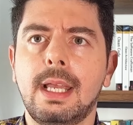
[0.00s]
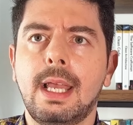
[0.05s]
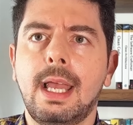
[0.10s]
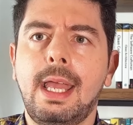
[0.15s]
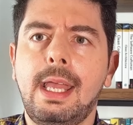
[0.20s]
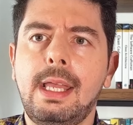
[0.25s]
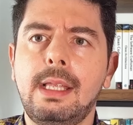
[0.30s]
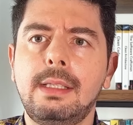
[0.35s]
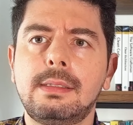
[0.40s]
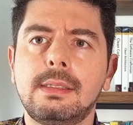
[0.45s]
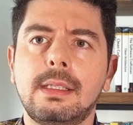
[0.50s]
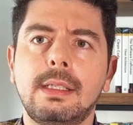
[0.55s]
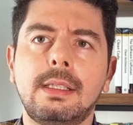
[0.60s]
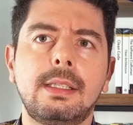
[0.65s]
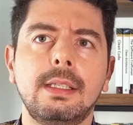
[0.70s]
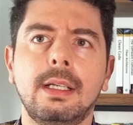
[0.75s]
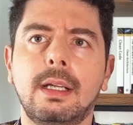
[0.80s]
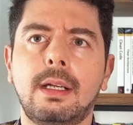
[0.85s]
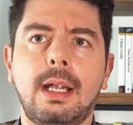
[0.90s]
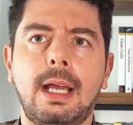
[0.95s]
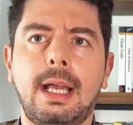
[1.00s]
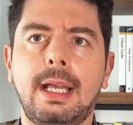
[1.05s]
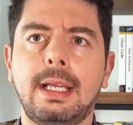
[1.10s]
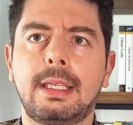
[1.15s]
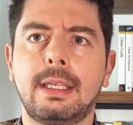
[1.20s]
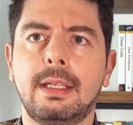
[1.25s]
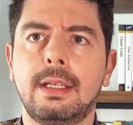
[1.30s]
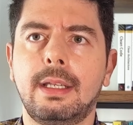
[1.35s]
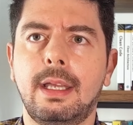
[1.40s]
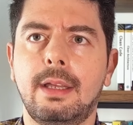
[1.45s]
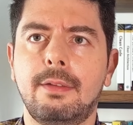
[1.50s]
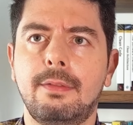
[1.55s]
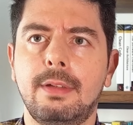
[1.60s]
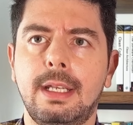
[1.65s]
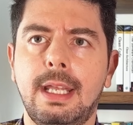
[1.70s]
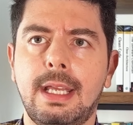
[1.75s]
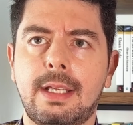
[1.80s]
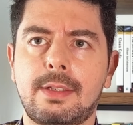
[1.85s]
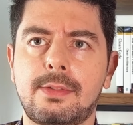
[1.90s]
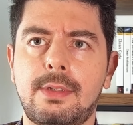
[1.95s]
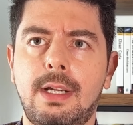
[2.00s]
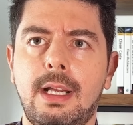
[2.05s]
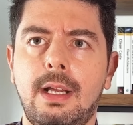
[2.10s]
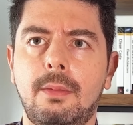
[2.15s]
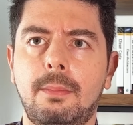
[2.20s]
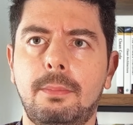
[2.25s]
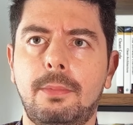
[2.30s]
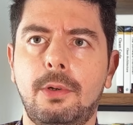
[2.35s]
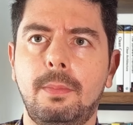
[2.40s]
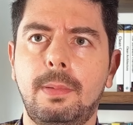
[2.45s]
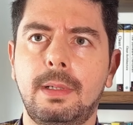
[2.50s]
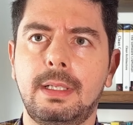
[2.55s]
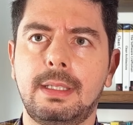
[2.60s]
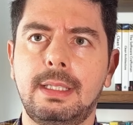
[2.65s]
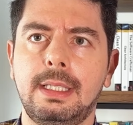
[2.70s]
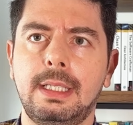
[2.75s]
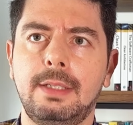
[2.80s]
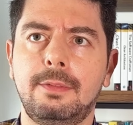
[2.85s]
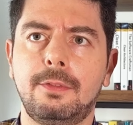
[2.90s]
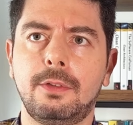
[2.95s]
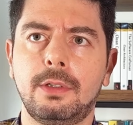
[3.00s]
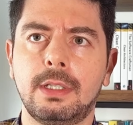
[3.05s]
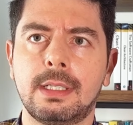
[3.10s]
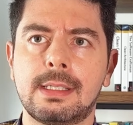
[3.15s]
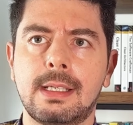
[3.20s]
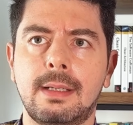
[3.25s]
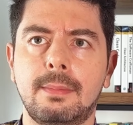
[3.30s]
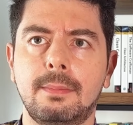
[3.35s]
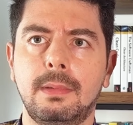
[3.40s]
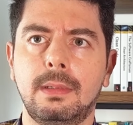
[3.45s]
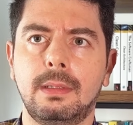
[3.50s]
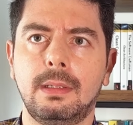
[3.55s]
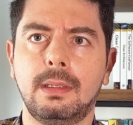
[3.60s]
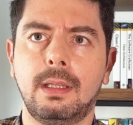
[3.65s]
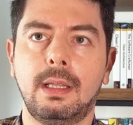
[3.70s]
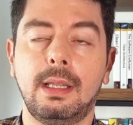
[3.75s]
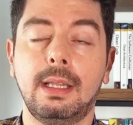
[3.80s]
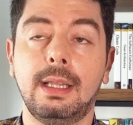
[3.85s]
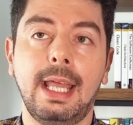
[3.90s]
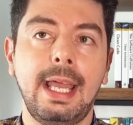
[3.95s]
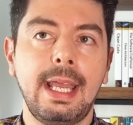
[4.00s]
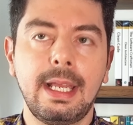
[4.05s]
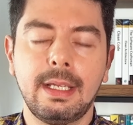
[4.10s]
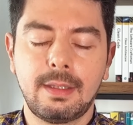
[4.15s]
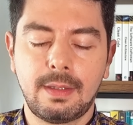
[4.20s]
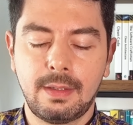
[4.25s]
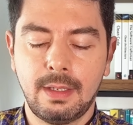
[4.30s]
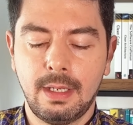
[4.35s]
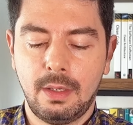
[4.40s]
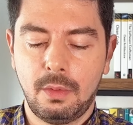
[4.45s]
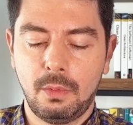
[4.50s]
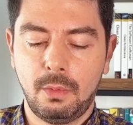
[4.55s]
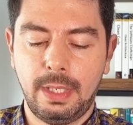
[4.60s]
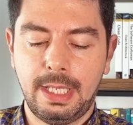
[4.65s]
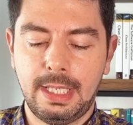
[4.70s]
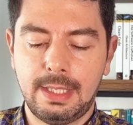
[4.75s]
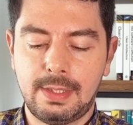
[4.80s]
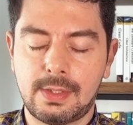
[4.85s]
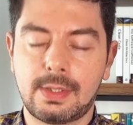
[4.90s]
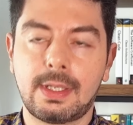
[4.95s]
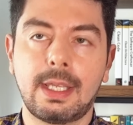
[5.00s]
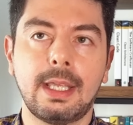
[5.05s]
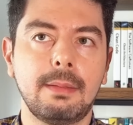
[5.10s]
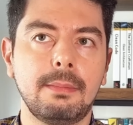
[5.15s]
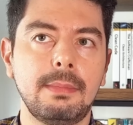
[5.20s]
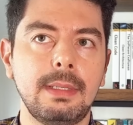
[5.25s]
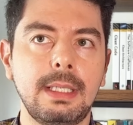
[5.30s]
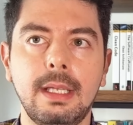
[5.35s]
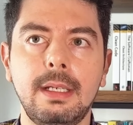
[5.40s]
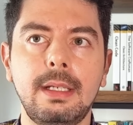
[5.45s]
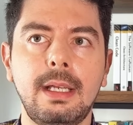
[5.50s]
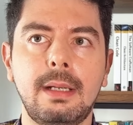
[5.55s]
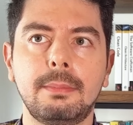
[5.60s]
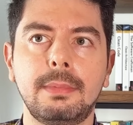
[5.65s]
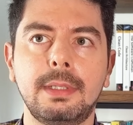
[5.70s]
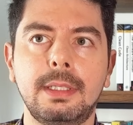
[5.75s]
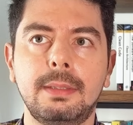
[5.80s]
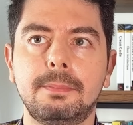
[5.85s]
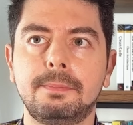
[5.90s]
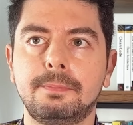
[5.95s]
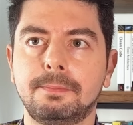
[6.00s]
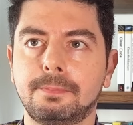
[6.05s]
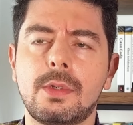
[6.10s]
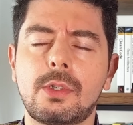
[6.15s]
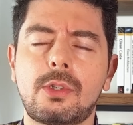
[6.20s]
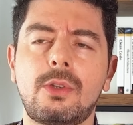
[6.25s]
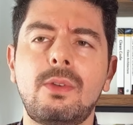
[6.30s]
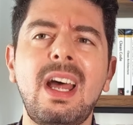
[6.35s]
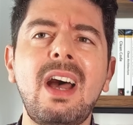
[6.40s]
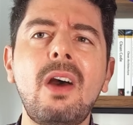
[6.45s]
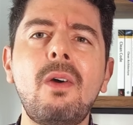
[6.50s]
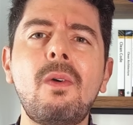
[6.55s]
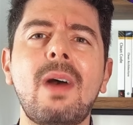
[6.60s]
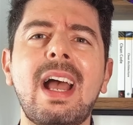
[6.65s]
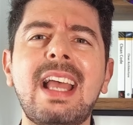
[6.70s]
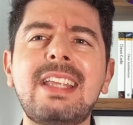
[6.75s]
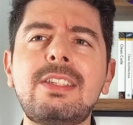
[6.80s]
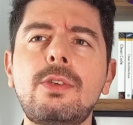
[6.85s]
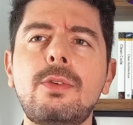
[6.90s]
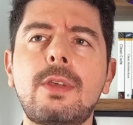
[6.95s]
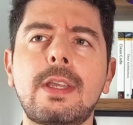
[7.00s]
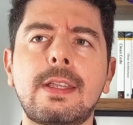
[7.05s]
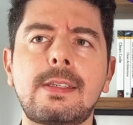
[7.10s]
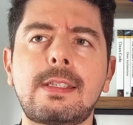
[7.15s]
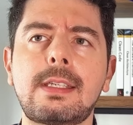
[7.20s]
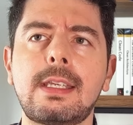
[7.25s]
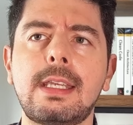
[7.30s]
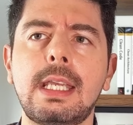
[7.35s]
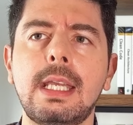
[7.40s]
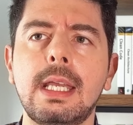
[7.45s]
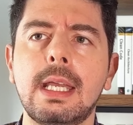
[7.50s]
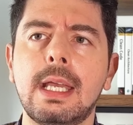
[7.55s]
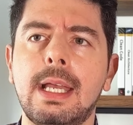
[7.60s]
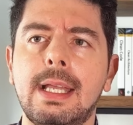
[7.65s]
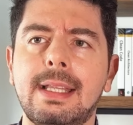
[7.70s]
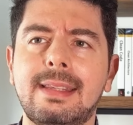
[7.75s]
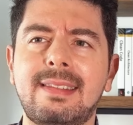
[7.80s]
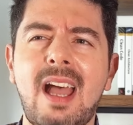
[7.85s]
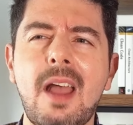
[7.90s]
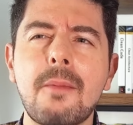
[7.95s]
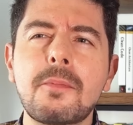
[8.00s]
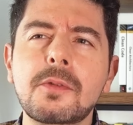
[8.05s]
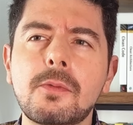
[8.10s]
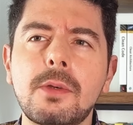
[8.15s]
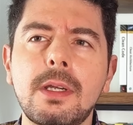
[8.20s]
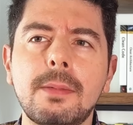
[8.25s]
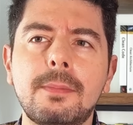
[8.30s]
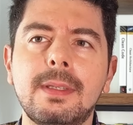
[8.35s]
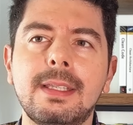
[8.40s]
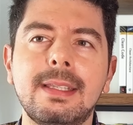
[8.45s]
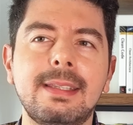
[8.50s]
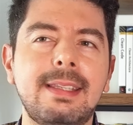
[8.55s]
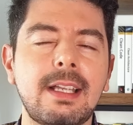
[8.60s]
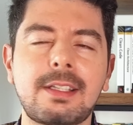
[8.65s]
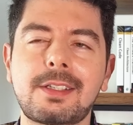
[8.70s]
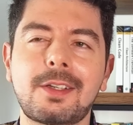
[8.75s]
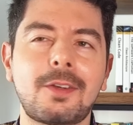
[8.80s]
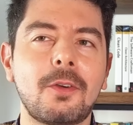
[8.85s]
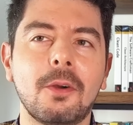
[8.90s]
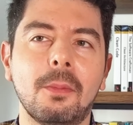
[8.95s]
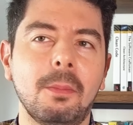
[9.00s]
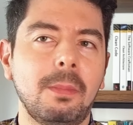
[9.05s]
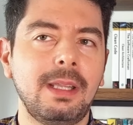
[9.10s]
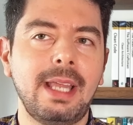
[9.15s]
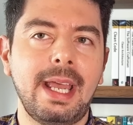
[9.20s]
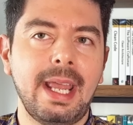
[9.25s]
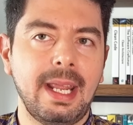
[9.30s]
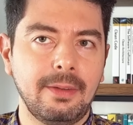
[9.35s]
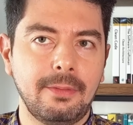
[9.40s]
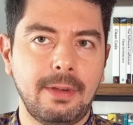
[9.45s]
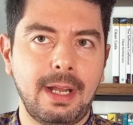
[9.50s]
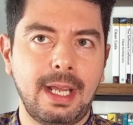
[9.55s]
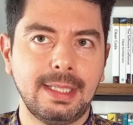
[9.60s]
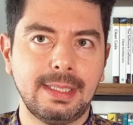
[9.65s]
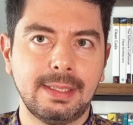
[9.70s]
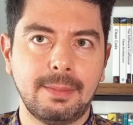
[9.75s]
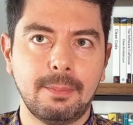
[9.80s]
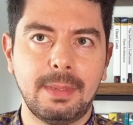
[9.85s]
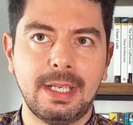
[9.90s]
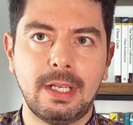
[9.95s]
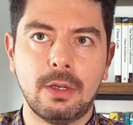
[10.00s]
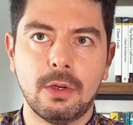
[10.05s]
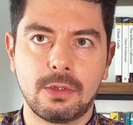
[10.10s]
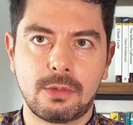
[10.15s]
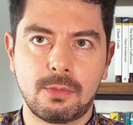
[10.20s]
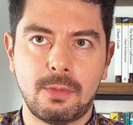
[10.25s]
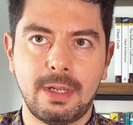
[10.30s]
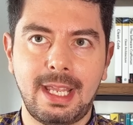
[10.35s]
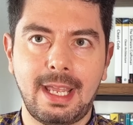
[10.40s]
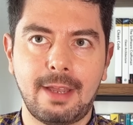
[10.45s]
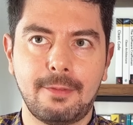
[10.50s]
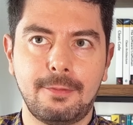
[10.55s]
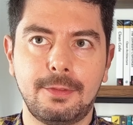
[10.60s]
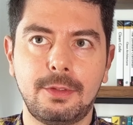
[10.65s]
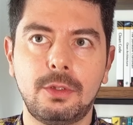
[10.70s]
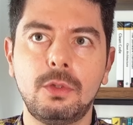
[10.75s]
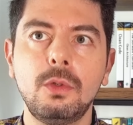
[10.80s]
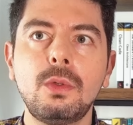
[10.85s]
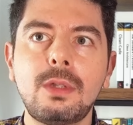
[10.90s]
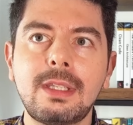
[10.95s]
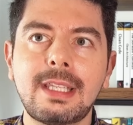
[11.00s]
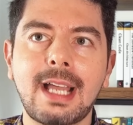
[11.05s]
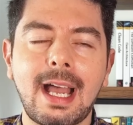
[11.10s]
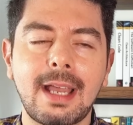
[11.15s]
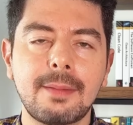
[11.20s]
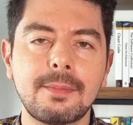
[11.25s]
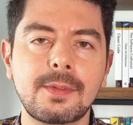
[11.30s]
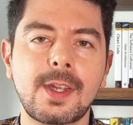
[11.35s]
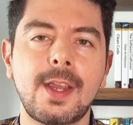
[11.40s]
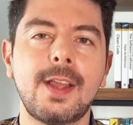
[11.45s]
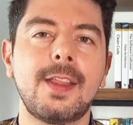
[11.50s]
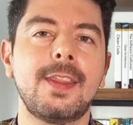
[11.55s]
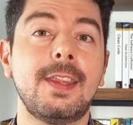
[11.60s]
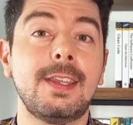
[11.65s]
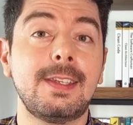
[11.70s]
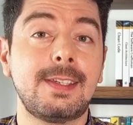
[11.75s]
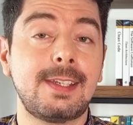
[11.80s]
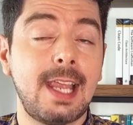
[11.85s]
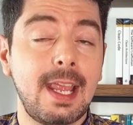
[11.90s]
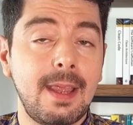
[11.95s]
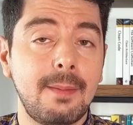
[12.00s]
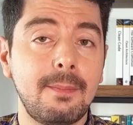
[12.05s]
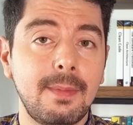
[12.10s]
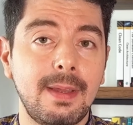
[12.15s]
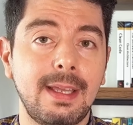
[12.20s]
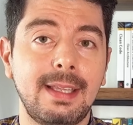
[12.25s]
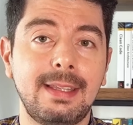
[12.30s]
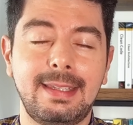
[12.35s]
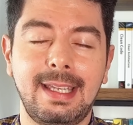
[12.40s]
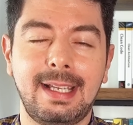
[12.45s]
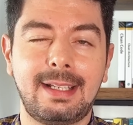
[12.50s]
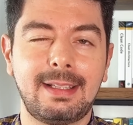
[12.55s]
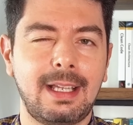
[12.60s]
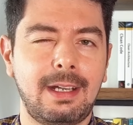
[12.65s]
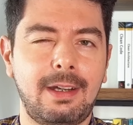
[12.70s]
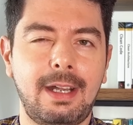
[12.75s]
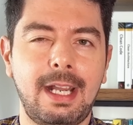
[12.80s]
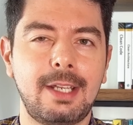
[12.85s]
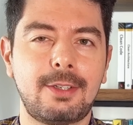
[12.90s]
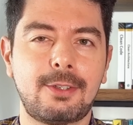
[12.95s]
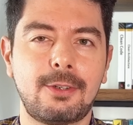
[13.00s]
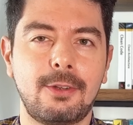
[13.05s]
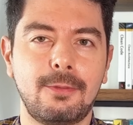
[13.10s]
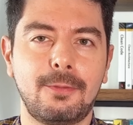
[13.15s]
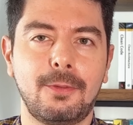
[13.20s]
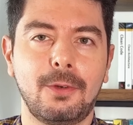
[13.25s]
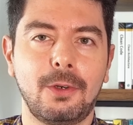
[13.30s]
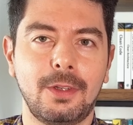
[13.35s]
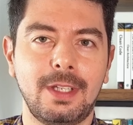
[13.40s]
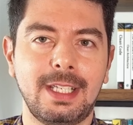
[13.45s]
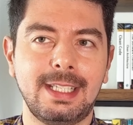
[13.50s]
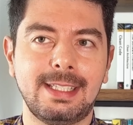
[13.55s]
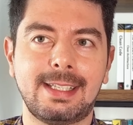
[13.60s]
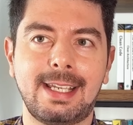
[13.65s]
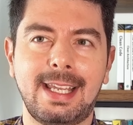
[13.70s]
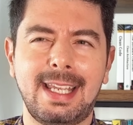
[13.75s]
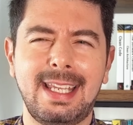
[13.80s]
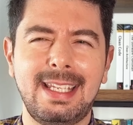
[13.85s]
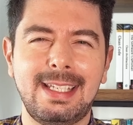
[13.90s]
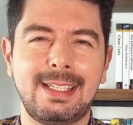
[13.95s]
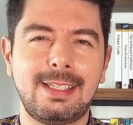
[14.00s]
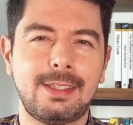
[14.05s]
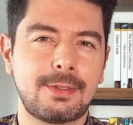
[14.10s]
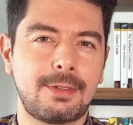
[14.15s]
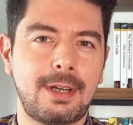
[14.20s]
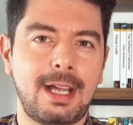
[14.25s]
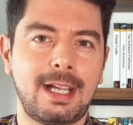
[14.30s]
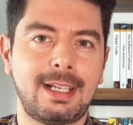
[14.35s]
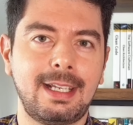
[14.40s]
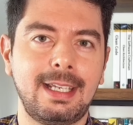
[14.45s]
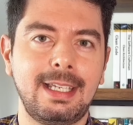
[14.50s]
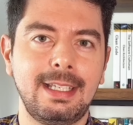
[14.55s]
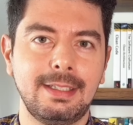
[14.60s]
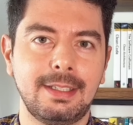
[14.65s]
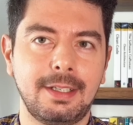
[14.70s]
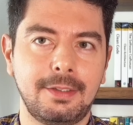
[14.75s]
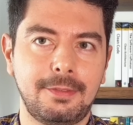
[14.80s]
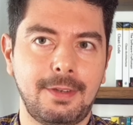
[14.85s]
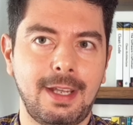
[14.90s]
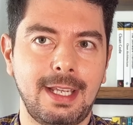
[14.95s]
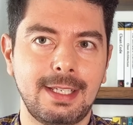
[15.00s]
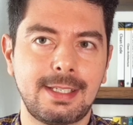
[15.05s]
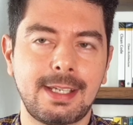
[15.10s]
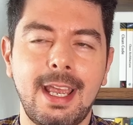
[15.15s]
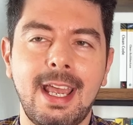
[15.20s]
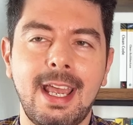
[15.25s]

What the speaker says: And here I can have an extra property, for example, length, which can be a number. So now, as you can see, TypeScript doesn't complain, right? Because we have 2 times the same declaration for this isTrack interface,